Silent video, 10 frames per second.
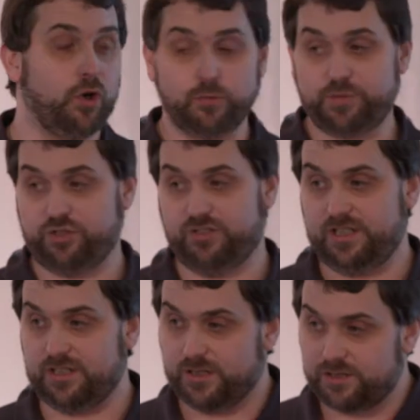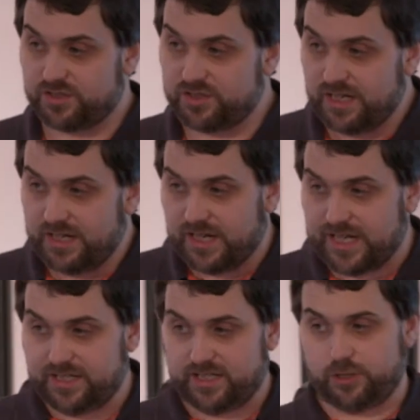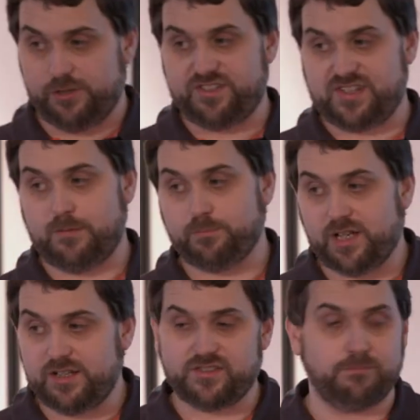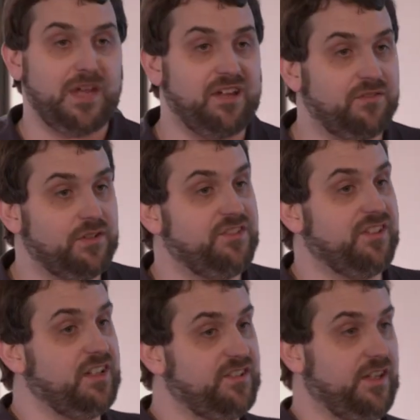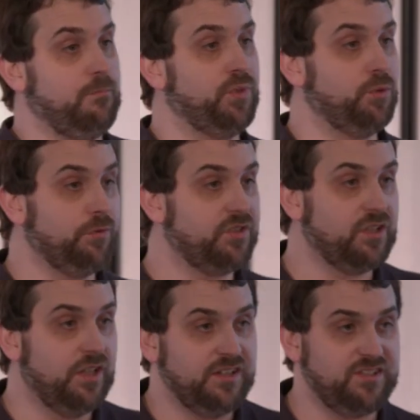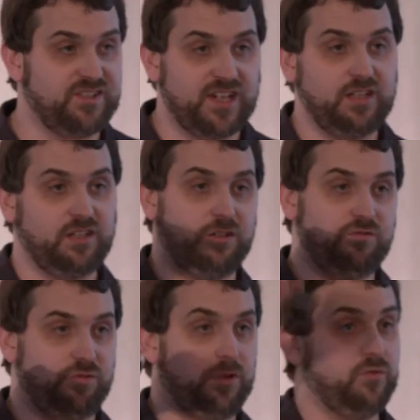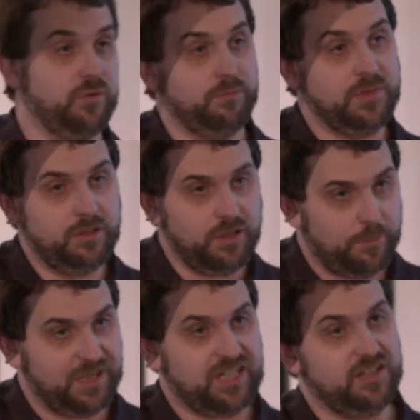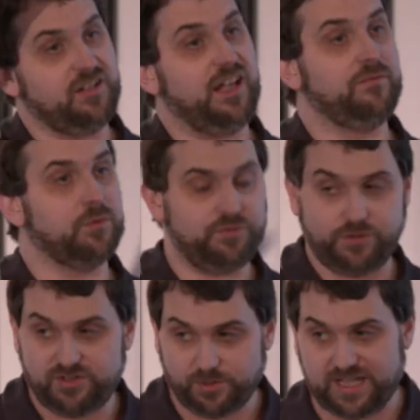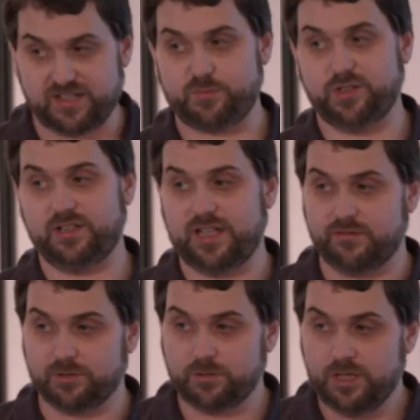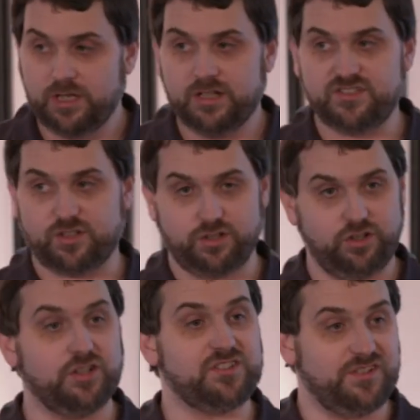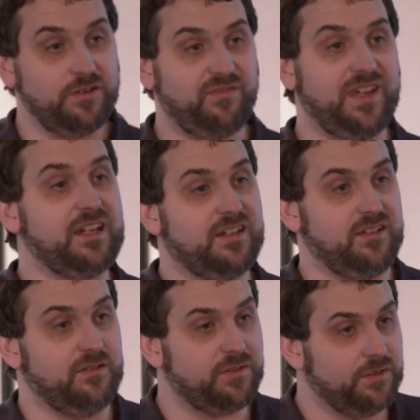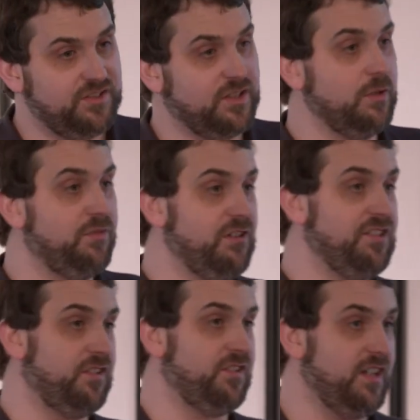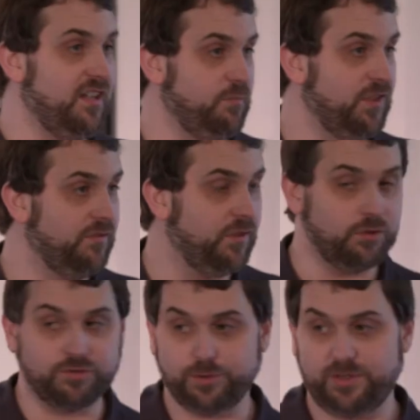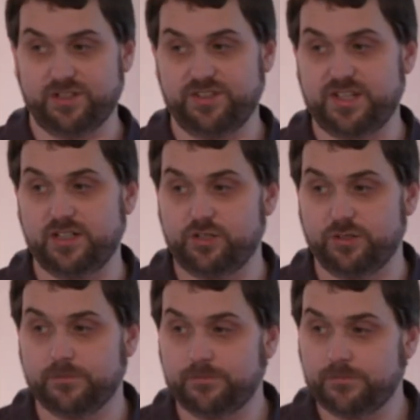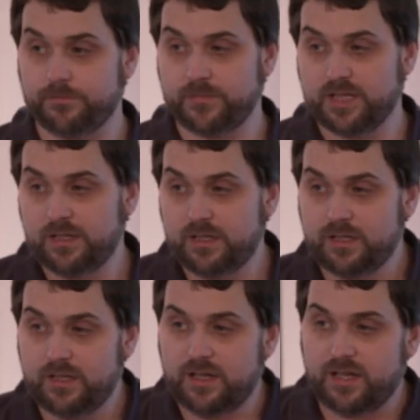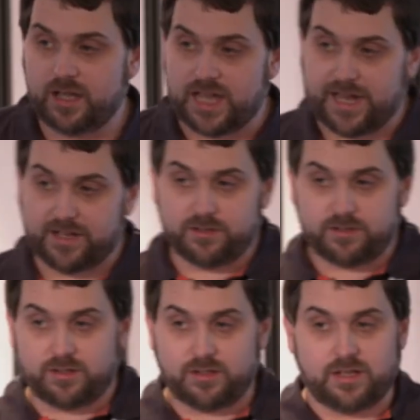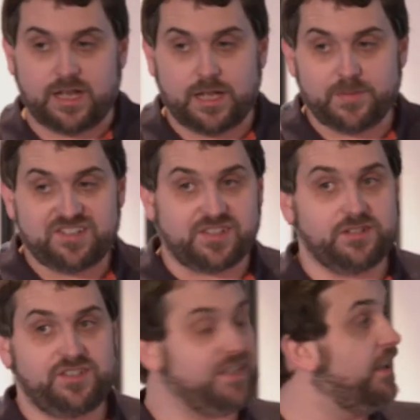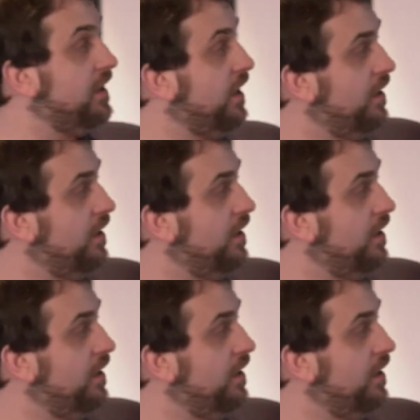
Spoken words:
optionally does, and it includes templates and methods and examples to take you through from a beginner level through to an expert level to conduct an effective cyber risk assessment for your organisation. And MS ISAC